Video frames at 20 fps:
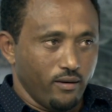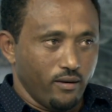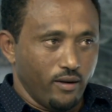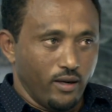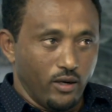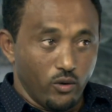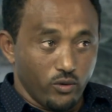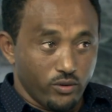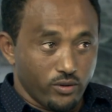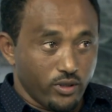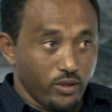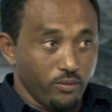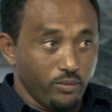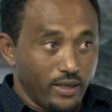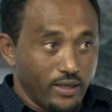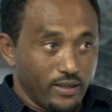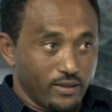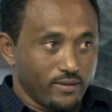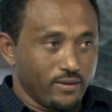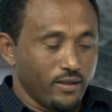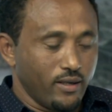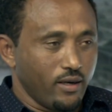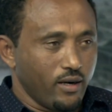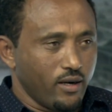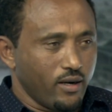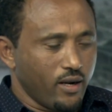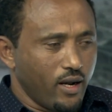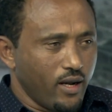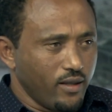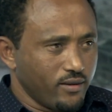A lot remains. There
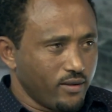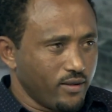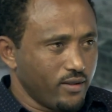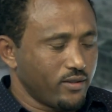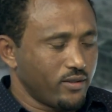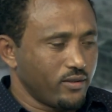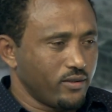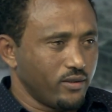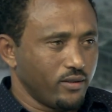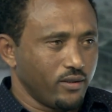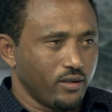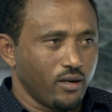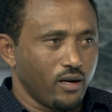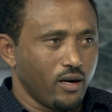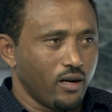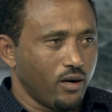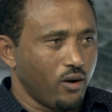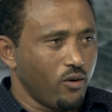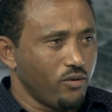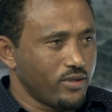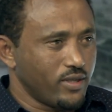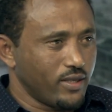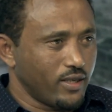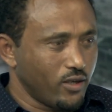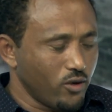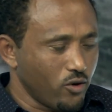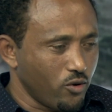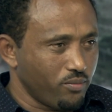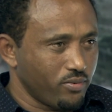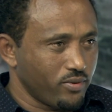are countries around the
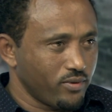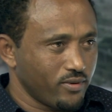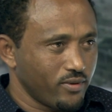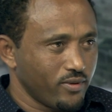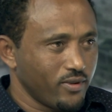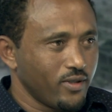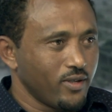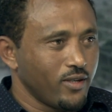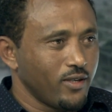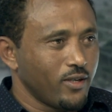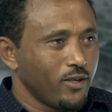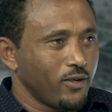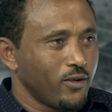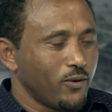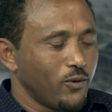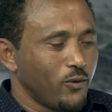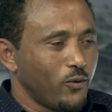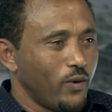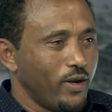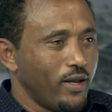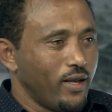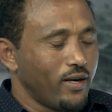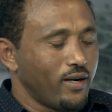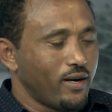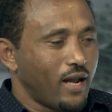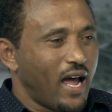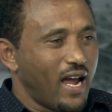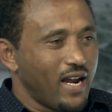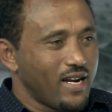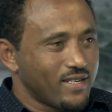globe where
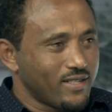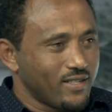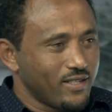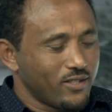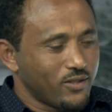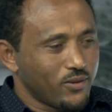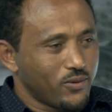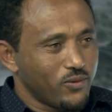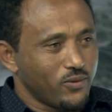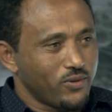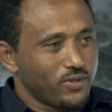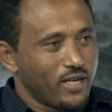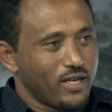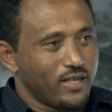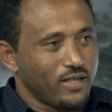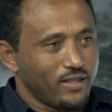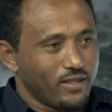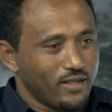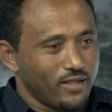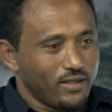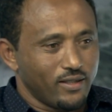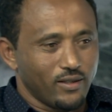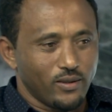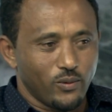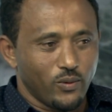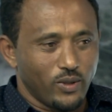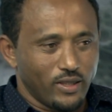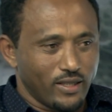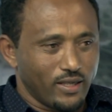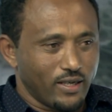access to
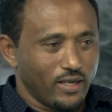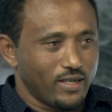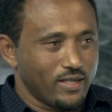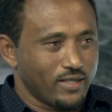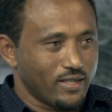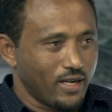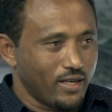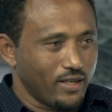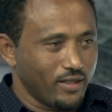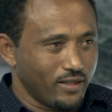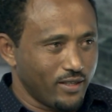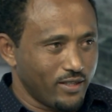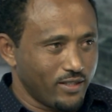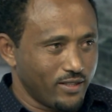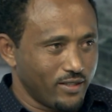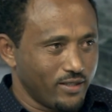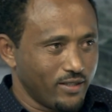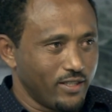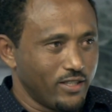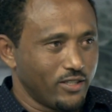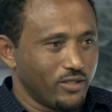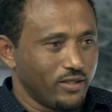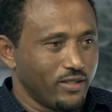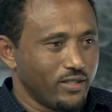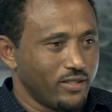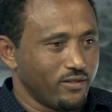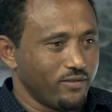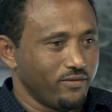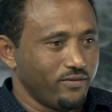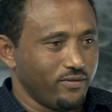water and sanitation
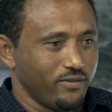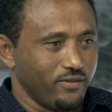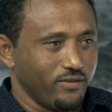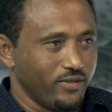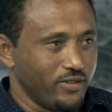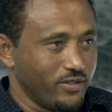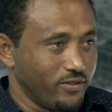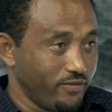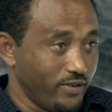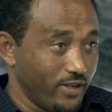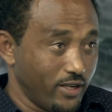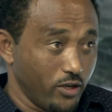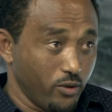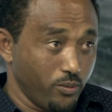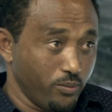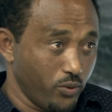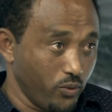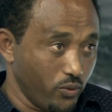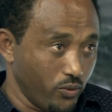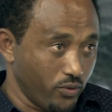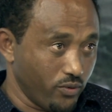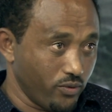is very poor.